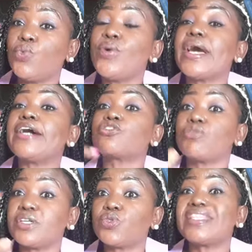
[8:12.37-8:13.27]
we
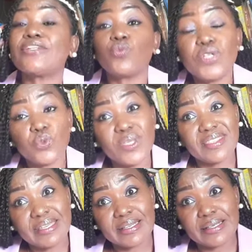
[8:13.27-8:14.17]
attract that which we
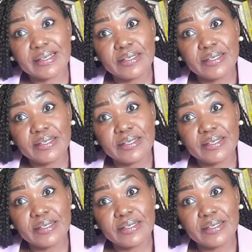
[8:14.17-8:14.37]
think.